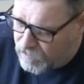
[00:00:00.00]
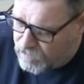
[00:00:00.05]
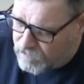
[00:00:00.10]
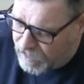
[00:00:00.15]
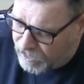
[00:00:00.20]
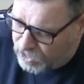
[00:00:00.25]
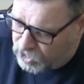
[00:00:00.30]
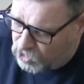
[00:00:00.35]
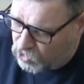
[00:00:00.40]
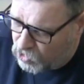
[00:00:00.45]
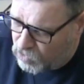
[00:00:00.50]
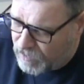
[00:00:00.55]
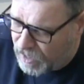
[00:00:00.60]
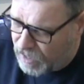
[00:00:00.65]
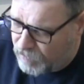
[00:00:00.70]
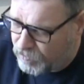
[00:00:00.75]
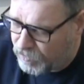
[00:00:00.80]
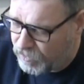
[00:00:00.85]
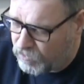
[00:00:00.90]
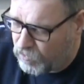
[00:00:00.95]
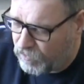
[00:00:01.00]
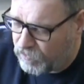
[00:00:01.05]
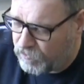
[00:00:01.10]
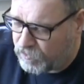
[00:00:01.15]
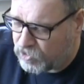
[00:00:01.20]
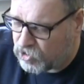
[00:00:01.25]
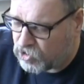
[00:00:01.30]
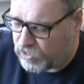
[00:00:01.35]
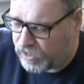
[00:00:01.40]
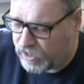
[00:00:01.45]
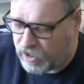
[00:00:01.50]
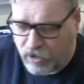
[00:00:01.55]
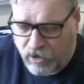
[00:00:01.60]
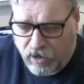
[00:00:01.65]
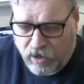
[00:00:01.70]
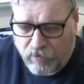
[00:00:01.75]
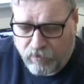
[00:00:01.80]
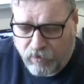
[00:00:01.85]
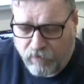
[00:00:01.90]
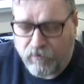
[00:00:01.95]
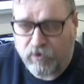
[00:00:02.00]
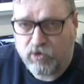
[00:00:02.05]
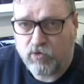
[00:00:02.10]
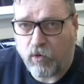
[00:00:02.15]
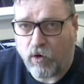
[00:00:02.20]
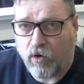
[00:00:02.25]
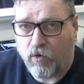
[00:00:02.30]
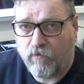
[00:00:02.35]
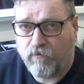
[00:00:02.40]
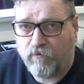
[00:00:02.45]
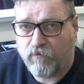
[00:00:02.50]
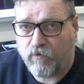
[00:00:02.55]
Make sure I'm happy with the string height above the 12th